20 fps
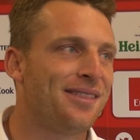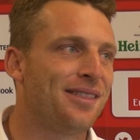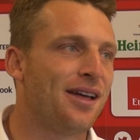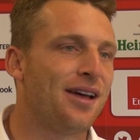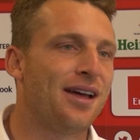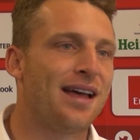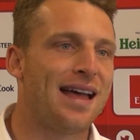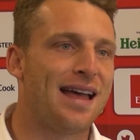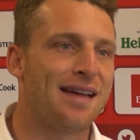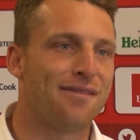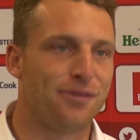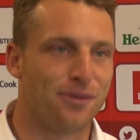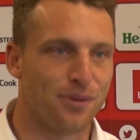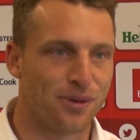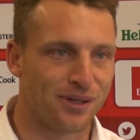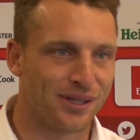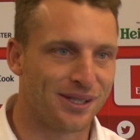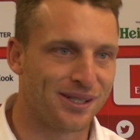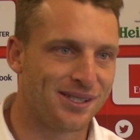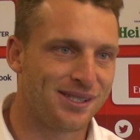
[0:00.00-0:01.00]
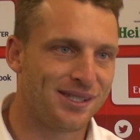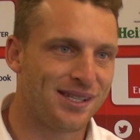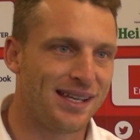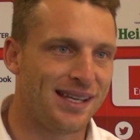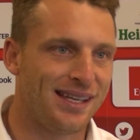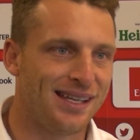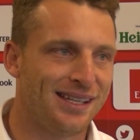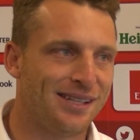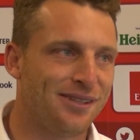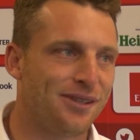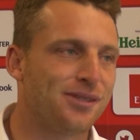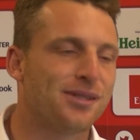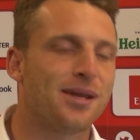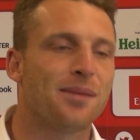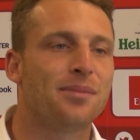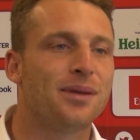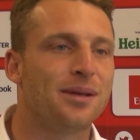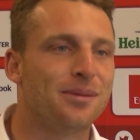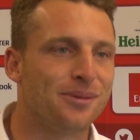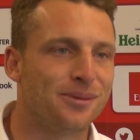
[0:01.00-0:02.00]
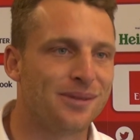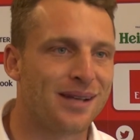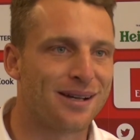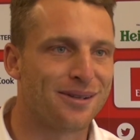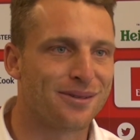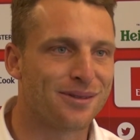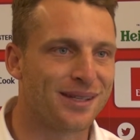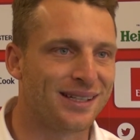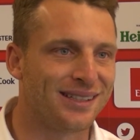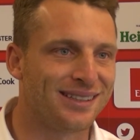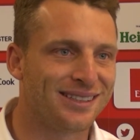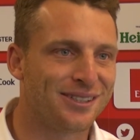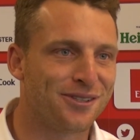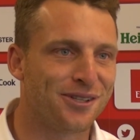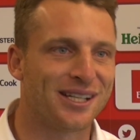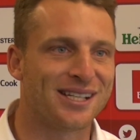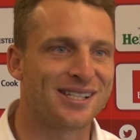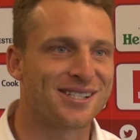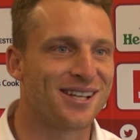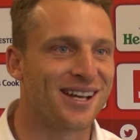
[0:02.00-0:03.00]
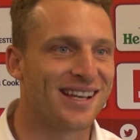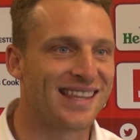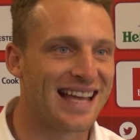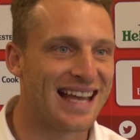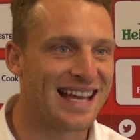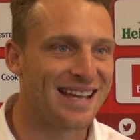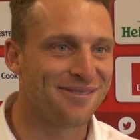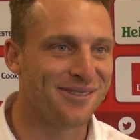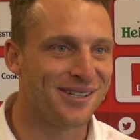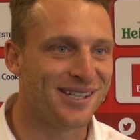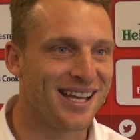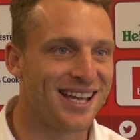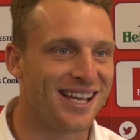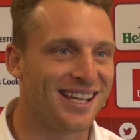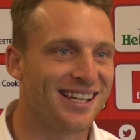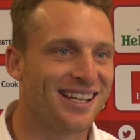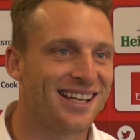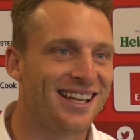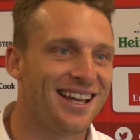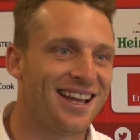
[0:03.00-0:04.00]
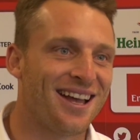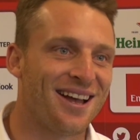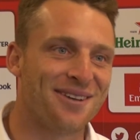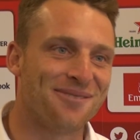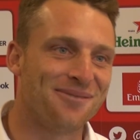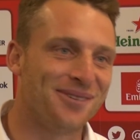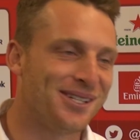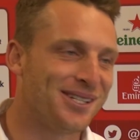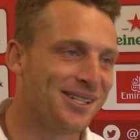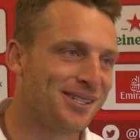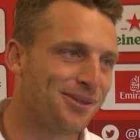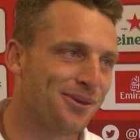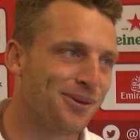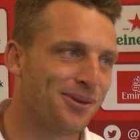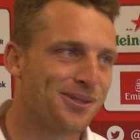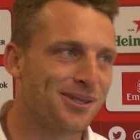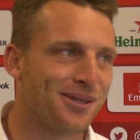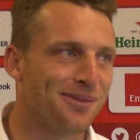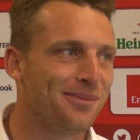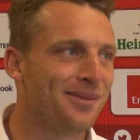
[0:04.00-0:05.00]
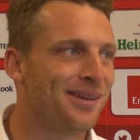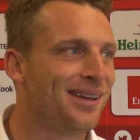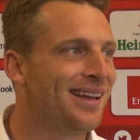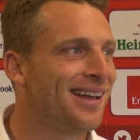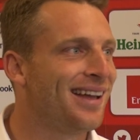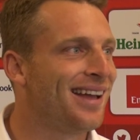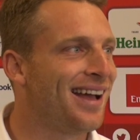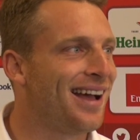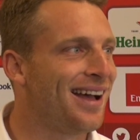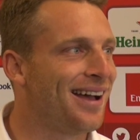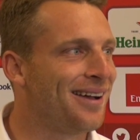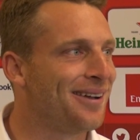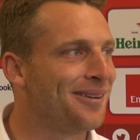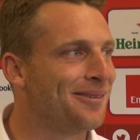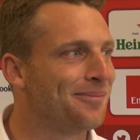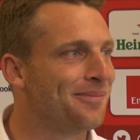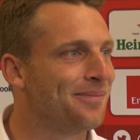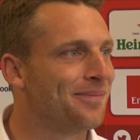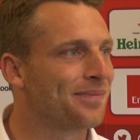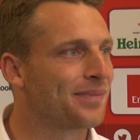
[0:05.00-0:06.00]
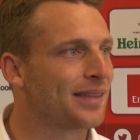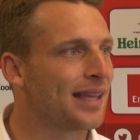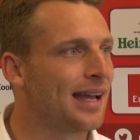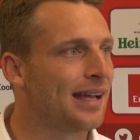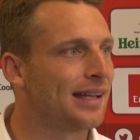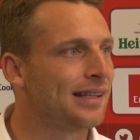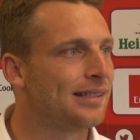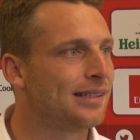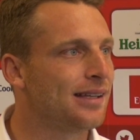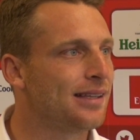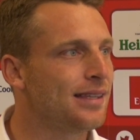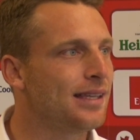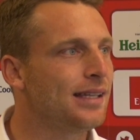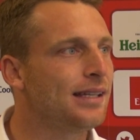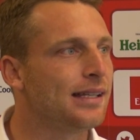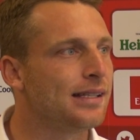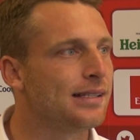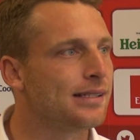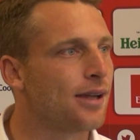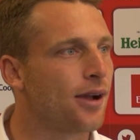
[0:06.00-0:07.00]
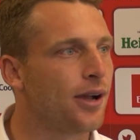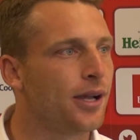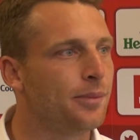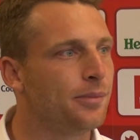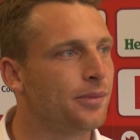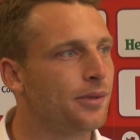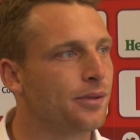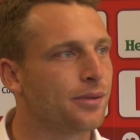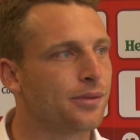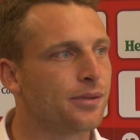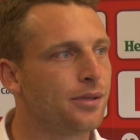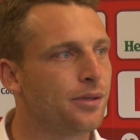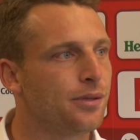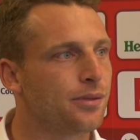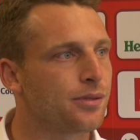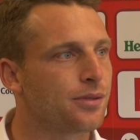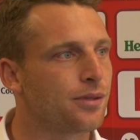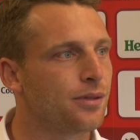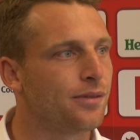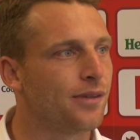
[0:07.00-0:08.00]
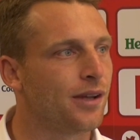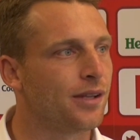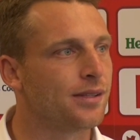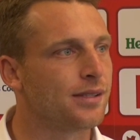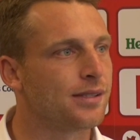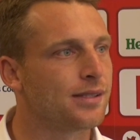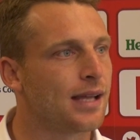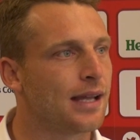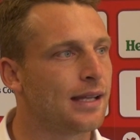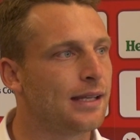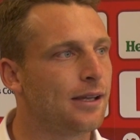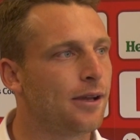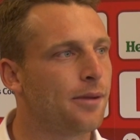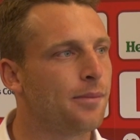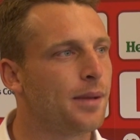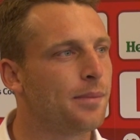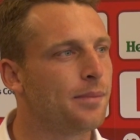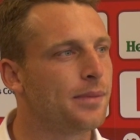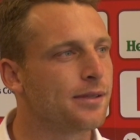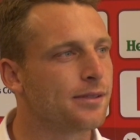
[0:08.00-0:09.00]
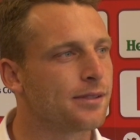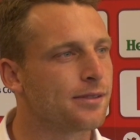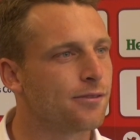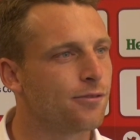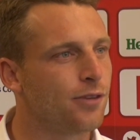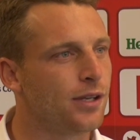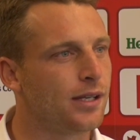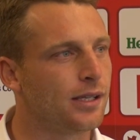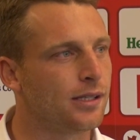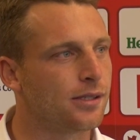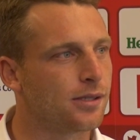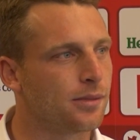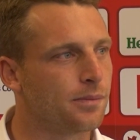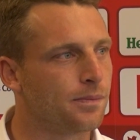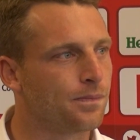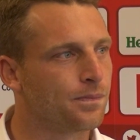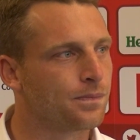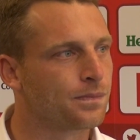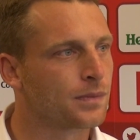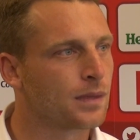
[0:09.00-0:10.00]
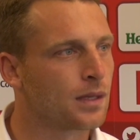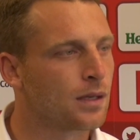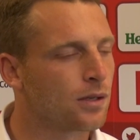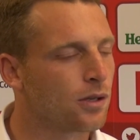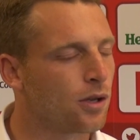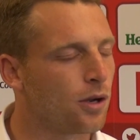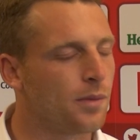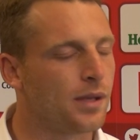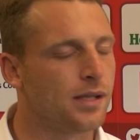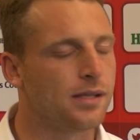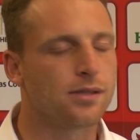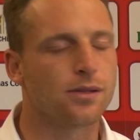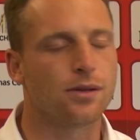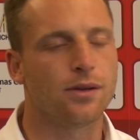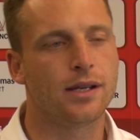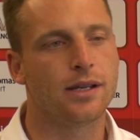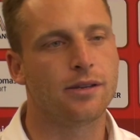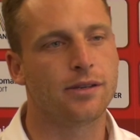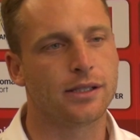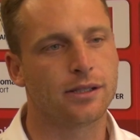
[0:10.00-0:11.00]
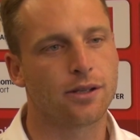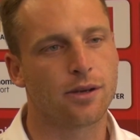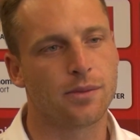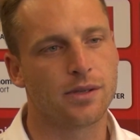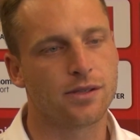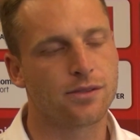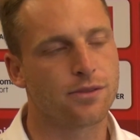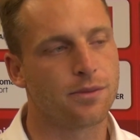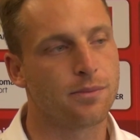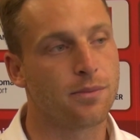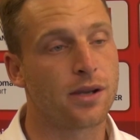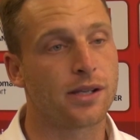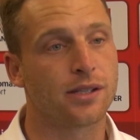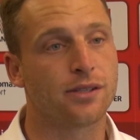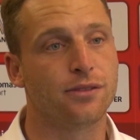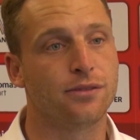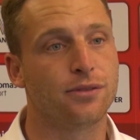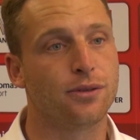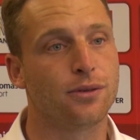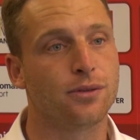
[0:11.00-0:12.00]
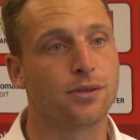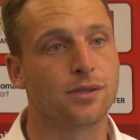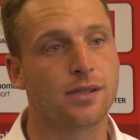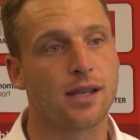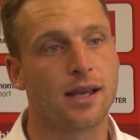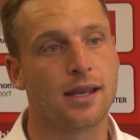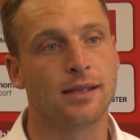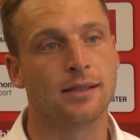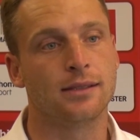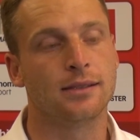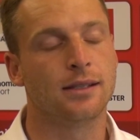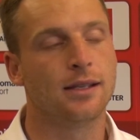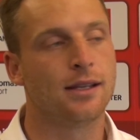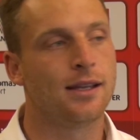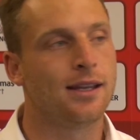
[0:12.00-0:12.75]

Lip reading: that everyone could see. You know, some people now think cricket's like that every day, which is awesome. And I think in time you'll sort of understand it. I remember reading some comments or hearing comments from Michael Vaughan saying,